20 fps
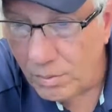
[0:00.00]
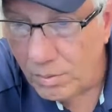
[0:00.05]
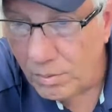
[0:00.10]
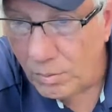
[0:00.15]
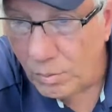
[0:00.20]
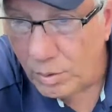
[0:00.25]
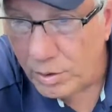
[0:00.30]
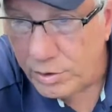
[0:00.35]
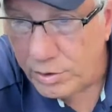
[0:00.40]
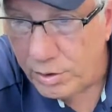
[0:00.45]

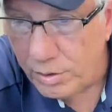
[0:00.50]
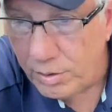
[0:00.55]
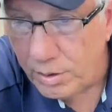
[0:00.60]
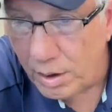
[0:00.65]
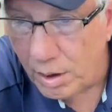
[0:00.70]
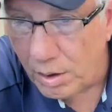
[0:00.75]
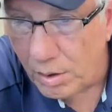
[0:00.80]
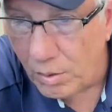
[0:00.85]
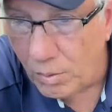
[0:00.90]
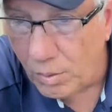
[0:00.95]

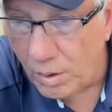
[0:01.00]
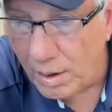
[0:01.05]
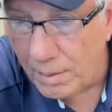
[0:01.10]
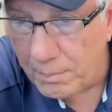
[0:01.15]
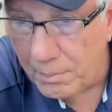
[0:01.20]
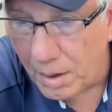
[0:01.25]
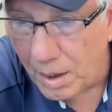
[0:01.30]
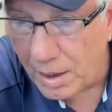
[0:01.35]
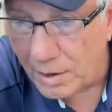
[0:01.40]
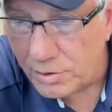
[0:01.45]
know
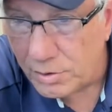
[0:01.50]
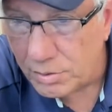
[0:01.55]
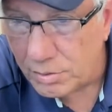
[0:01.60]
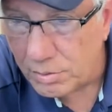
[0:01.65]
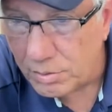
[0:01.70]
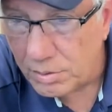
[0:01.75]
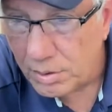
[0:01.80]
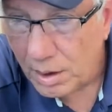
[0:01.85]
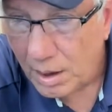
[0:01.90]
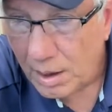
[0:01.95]
what
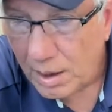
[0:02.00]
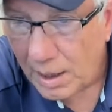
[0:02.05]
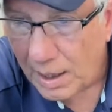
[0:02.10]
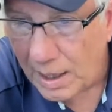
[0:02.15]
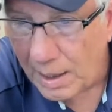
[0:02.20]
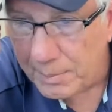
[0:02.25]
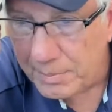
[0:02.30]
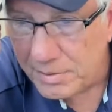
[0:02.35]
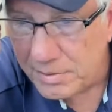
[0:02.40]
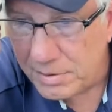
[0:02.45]
module
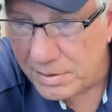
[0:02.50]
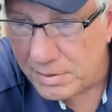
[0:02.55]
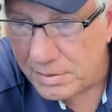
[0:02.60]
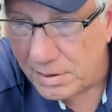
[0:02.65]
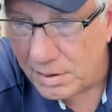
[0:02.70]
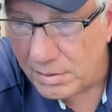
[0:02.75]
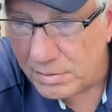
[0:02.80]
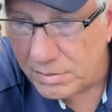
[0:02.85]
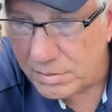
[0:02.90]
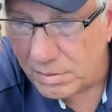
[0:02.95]
IBC
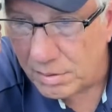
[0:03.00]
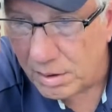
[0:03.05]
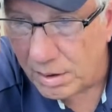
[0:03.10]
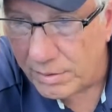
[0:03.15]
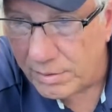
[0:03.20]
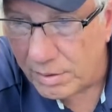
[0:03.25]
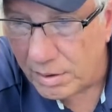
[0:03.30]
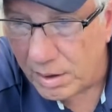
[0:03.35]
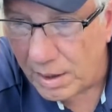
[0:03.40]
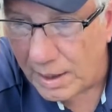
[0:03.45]
totes are
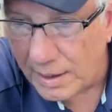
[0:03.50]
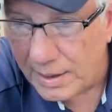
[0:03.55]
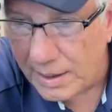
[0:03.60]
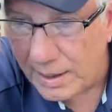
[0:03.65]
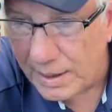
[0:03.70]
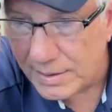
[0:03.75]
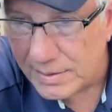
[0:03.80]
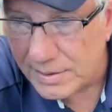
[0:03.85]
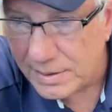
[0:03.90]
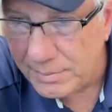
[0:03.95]
under? I
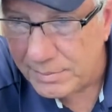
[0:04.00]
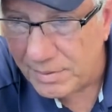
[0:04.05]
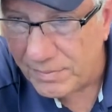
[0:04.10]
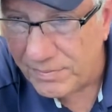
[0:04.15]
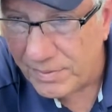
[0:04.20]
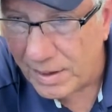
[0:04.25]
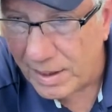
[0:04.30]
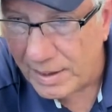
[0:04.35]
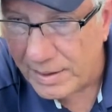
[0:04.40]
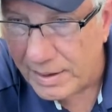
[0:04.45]
can't seem to
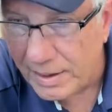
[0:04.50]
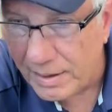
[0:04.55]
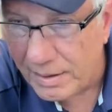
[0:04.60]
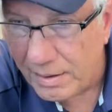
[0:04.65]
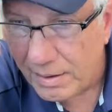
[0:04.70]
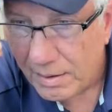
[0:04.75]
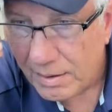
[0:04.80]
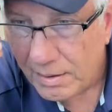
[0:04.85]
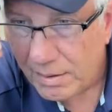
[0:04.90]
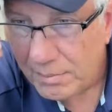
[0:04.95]
find it.
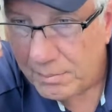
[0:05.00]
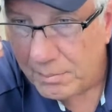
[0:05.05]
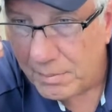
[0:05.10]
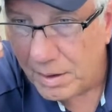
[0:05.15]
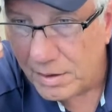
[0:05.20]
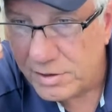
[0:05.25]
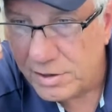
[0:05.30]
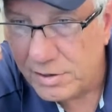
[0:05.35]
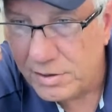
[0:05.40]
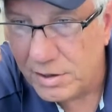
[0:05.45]

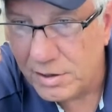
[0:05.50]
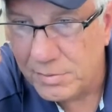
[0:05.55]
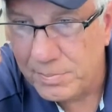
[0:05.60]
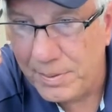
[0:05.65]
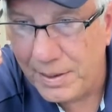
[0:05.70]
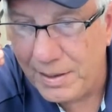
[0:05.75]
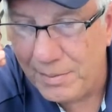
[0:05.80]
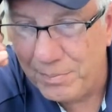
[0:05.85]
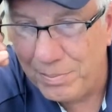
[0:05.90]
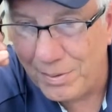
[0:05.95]
Must just
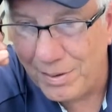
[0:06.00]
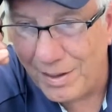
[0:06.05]
be